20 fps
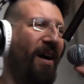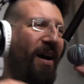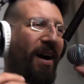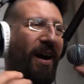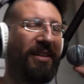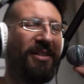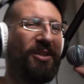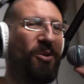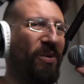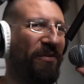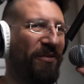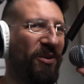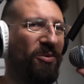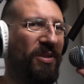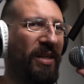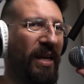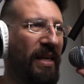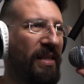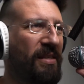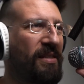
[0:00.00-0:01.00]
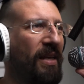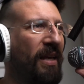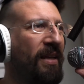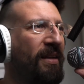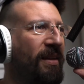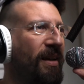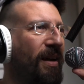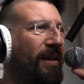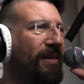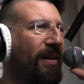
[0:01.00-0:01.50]
I do a few takes,
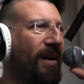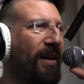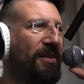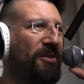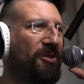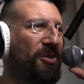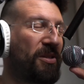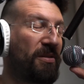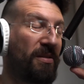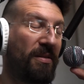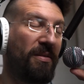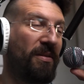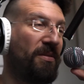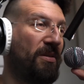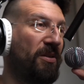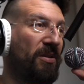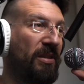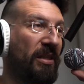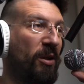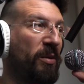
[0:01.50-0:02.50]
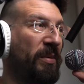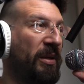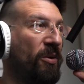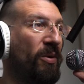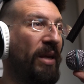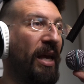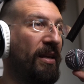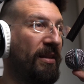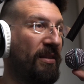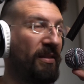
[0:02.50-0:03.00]
and I, I just, they're telling me,
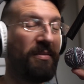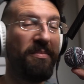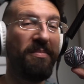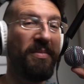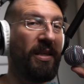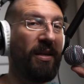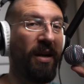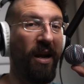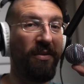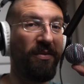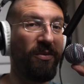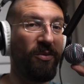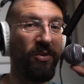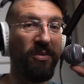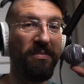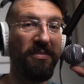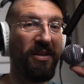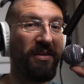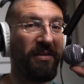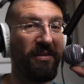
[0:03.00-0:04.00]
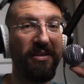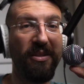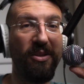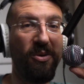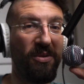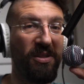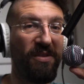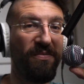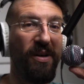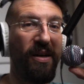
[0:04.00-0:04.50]
okay, get out of the room and you
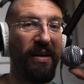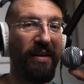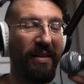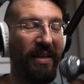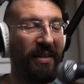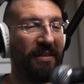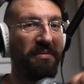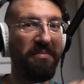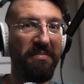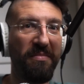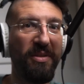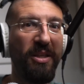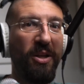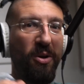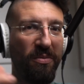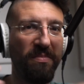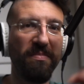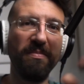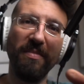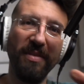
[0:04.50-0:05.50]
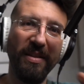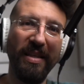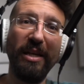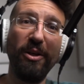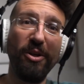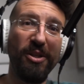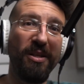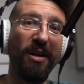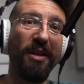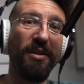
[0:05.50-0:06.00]
know it's fine and you know
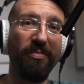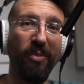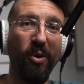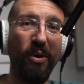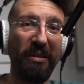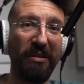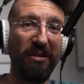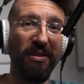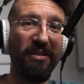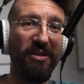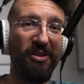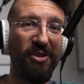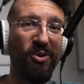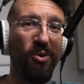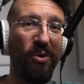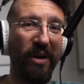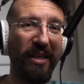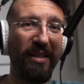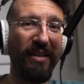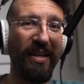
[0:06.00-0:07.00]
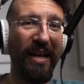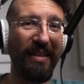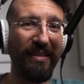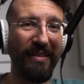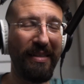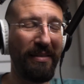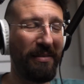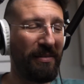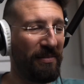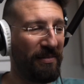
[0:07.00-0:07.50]
here's another part that the story could end
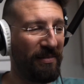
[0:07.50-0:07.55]
in